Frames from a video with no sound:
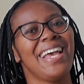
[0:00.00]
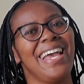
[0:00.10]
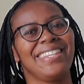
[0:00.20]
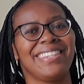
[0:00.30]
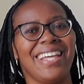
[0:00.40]

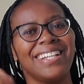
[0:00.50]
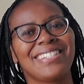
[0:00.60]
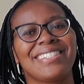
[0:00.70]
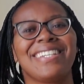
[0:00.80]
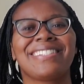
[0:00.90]
And that
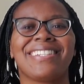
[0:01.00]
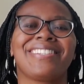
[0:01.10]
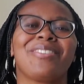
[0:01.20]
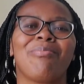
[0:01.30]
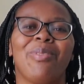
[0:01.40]
takes
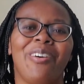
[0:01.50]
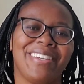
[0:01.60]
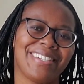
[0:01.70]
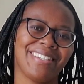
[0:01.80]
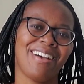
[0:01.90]
us to
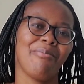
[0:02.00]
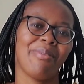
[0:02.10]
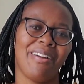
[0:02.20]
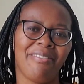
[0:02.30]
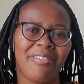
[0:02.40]
point
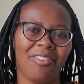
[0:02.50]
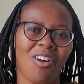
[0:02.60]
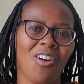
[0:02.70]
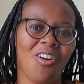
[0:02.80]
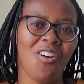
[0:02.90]
number
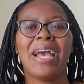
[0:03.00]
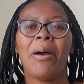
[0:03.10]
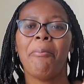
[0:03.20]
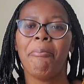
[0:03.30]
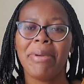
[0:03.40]
four.
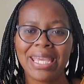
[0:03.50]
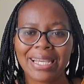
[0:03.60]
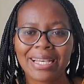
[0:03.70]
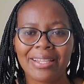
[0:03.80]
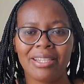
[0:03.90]

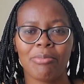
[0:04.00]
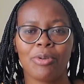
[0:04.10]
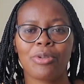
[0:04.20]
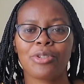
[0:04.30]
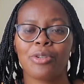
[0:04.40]
Make the
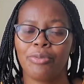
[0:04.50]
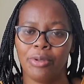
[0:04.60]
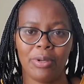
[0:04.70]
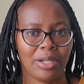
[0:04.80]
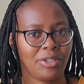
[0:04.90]
most of
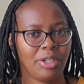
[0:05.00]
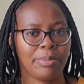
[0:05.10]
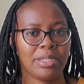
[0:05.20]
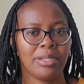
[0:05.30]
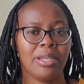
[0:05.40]
your work
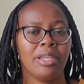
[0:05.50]
trips.